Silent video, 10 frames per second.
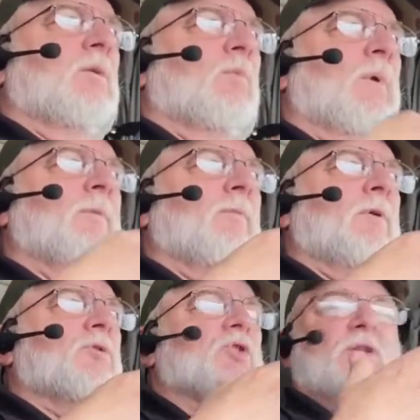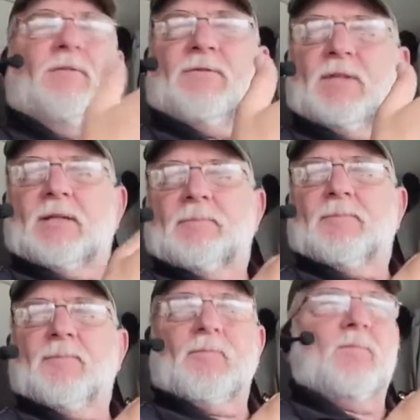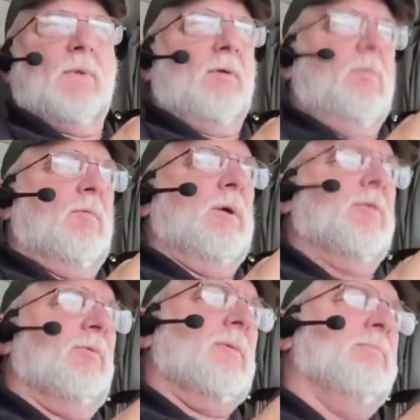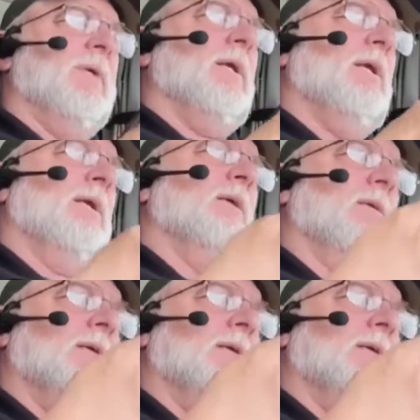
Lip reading: When we're shifting, whether it be